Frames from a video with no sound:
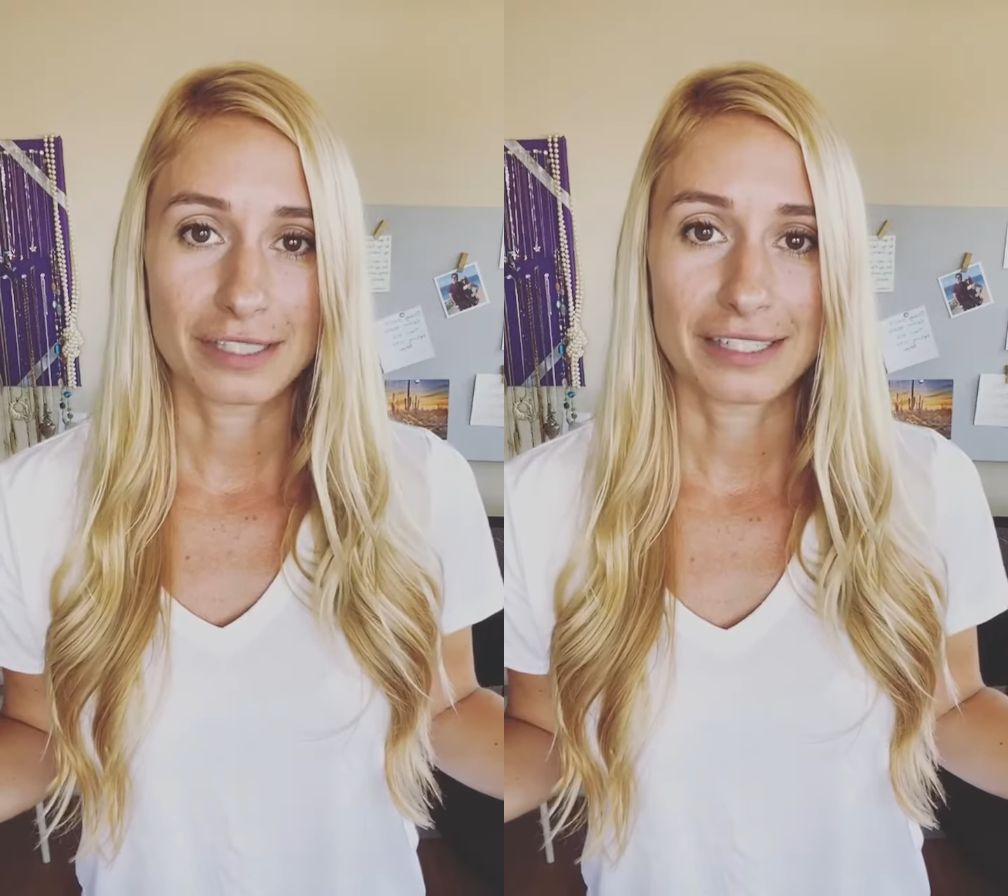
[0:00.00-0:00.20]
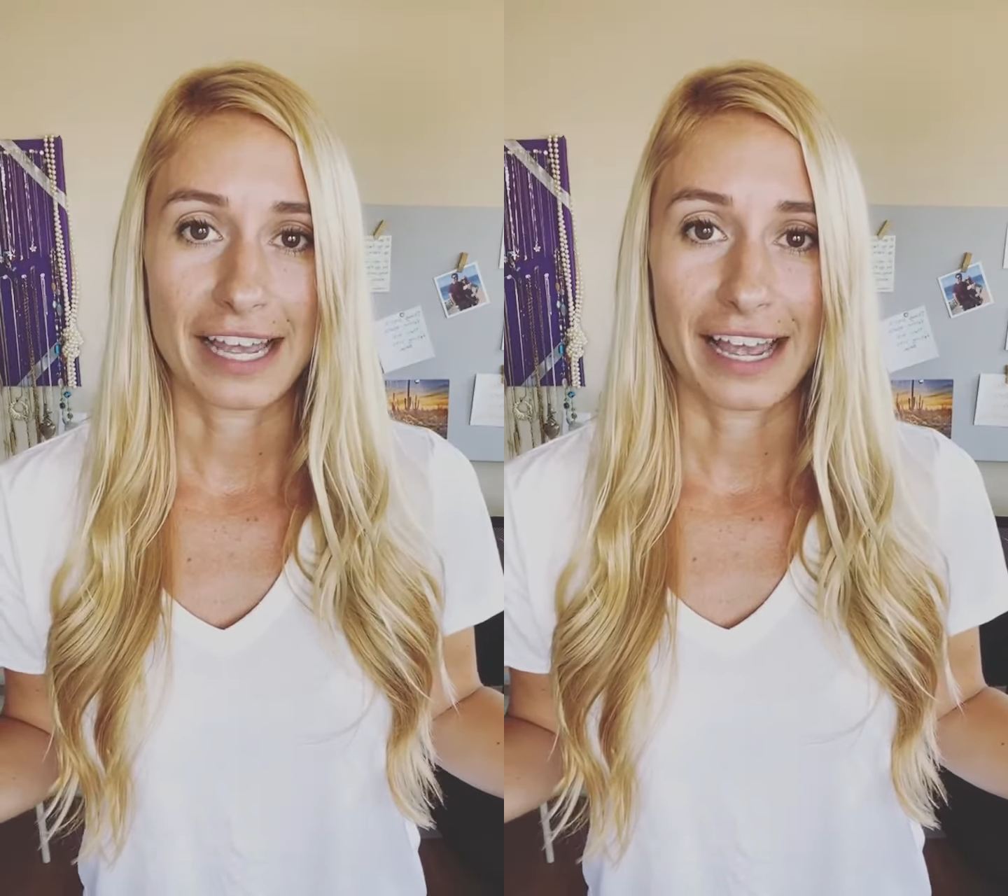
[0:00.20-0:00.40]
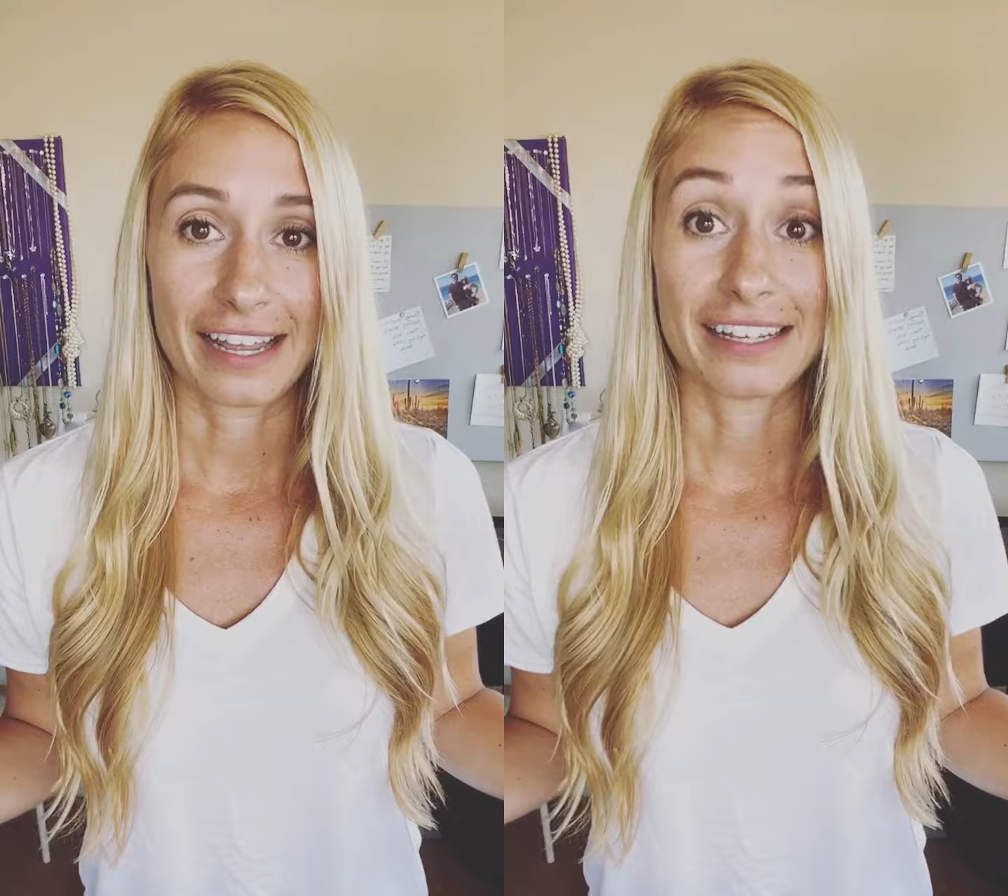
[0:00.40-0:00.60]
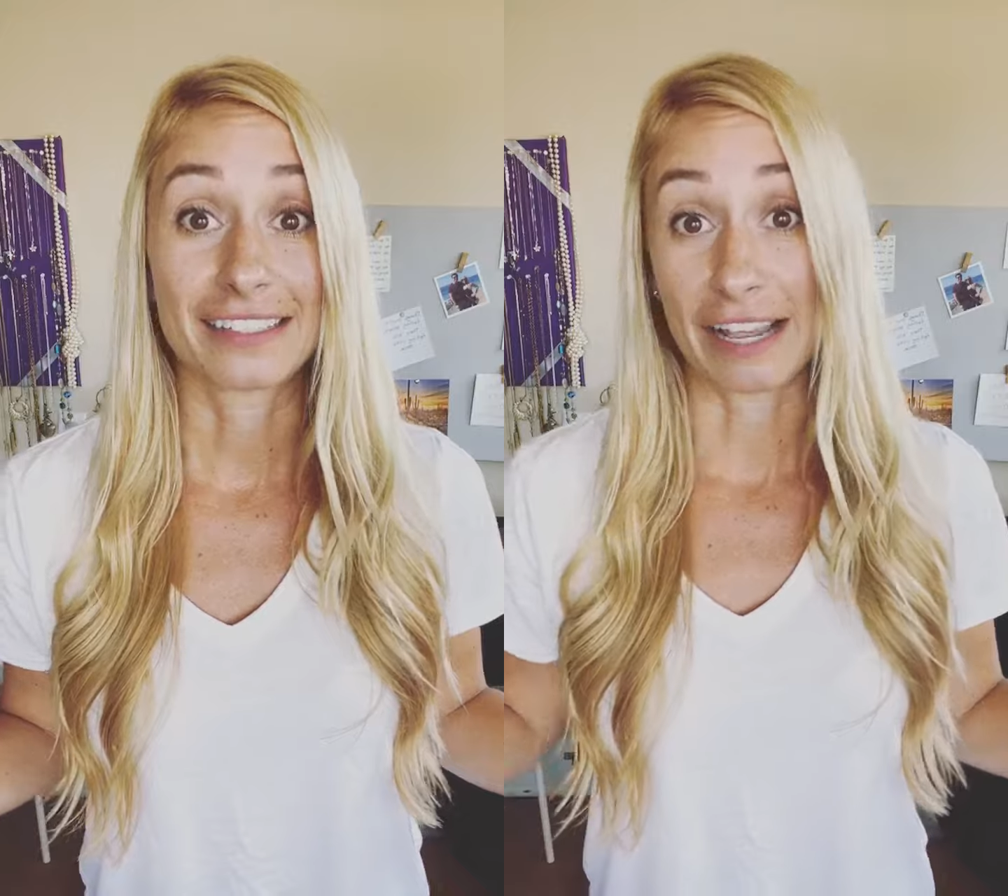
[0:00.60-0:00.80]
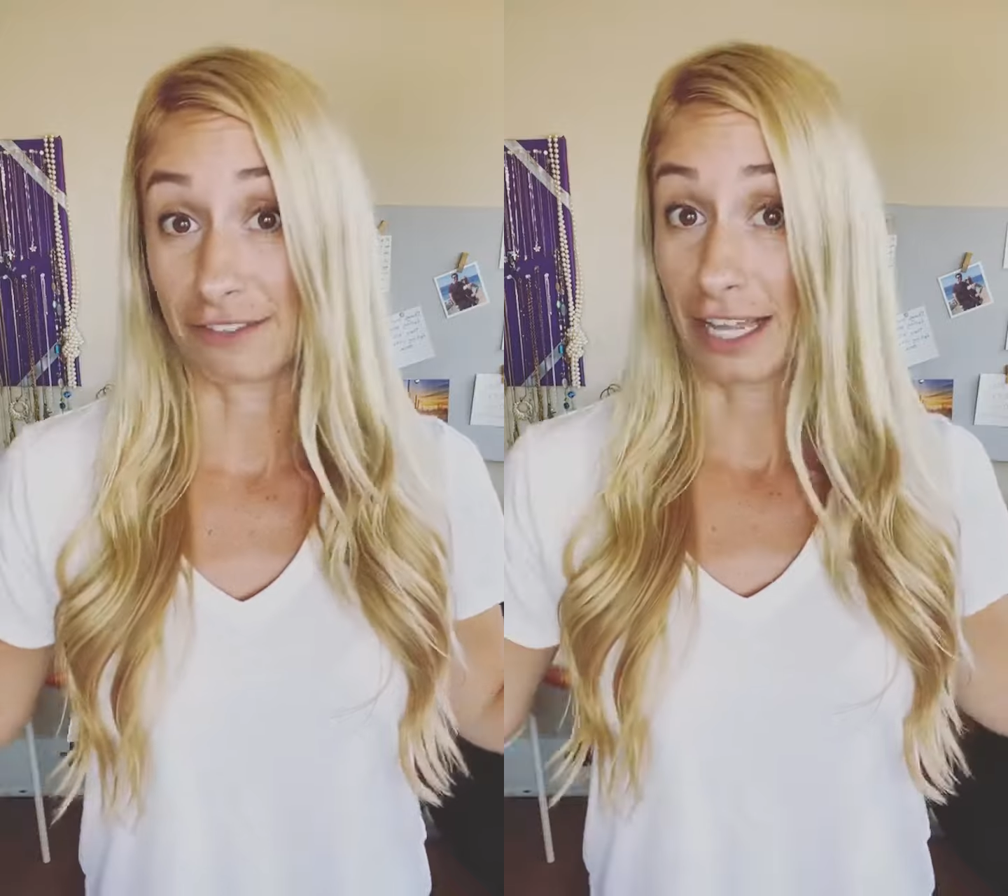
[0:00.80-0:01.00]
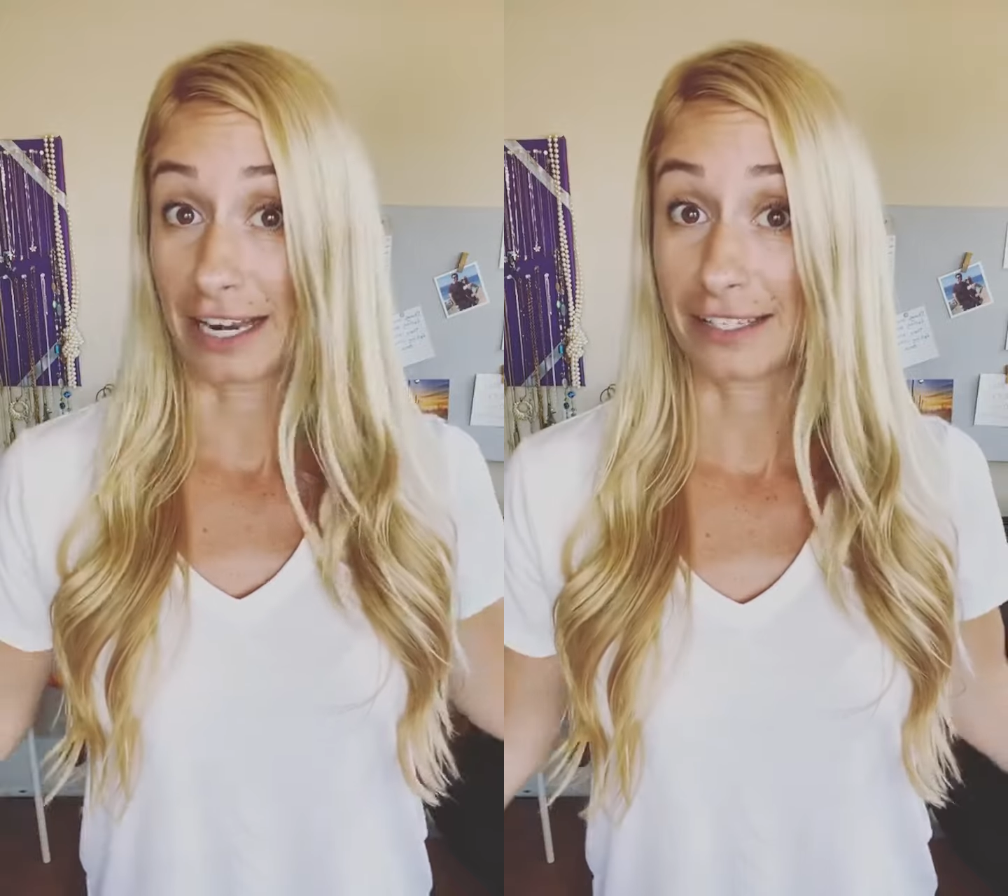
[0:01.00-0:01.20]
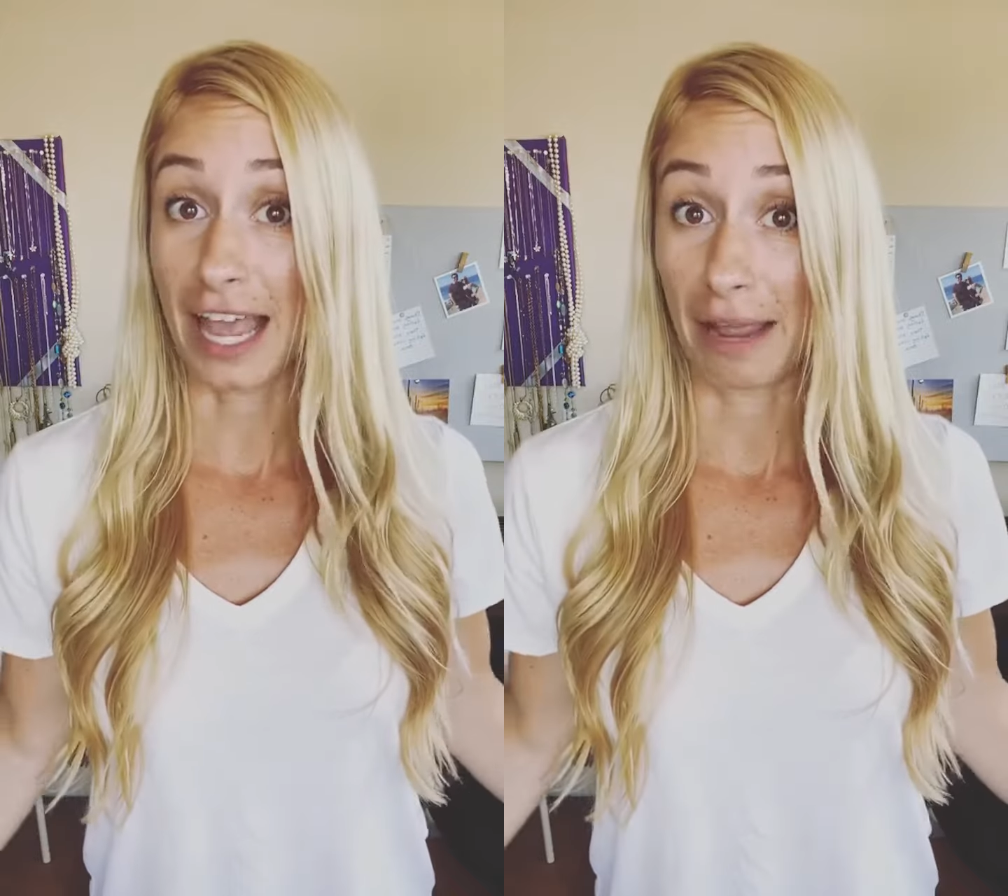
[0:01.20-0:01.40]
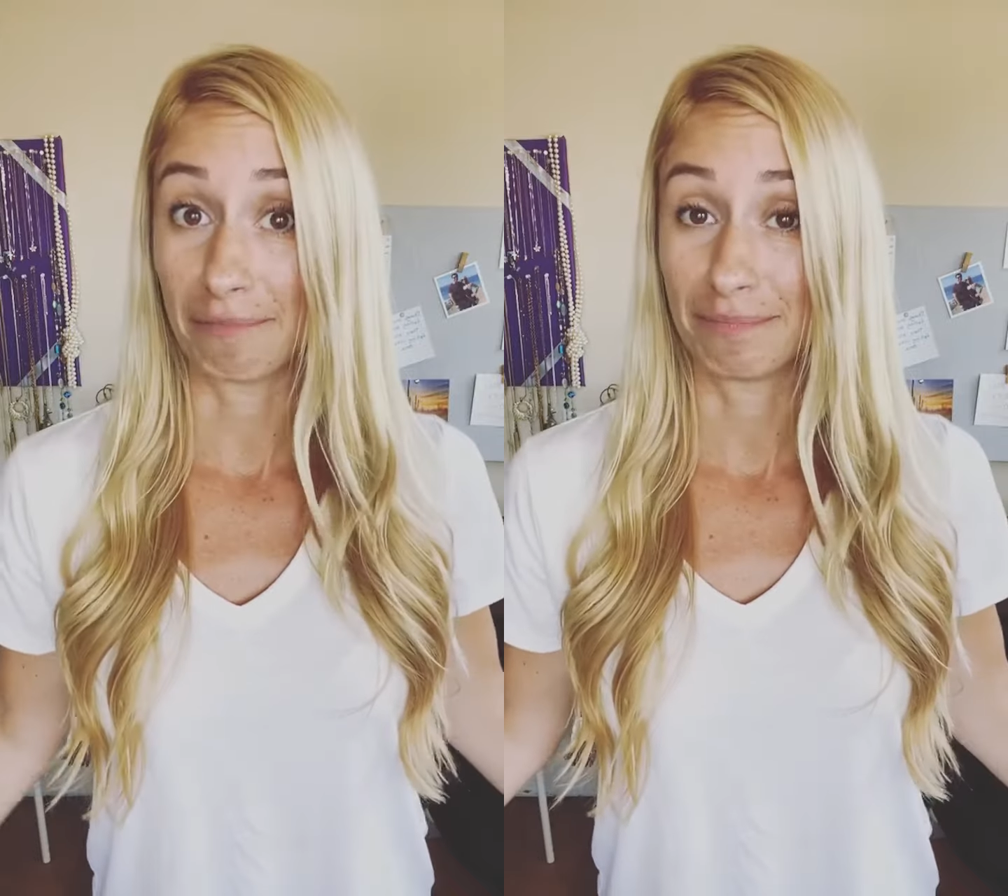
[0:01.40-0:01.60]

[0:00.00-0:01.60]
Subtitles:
that it saves a lot of time.